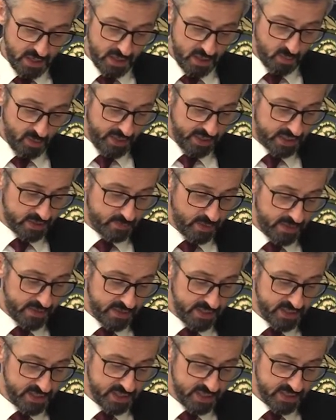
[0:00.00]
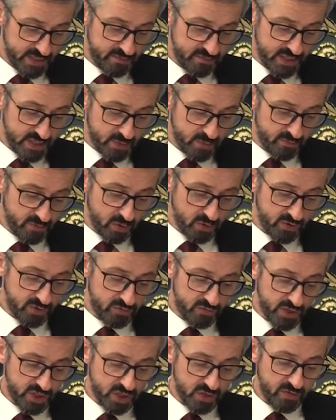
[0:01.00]
We expect this year's investment volume to
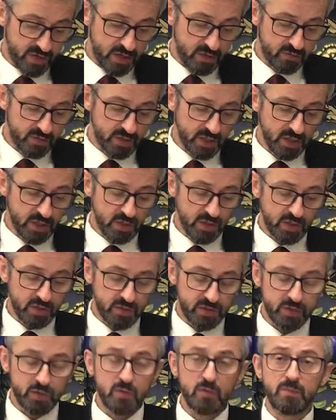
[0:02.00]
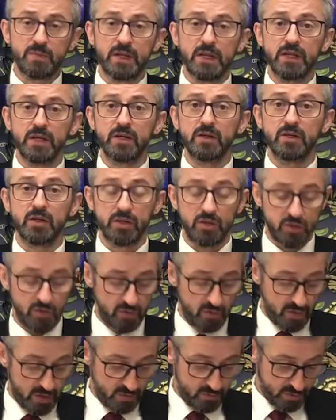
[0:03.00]
reach around 2 billion
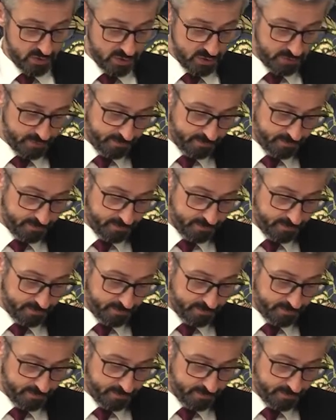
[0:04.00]
euros.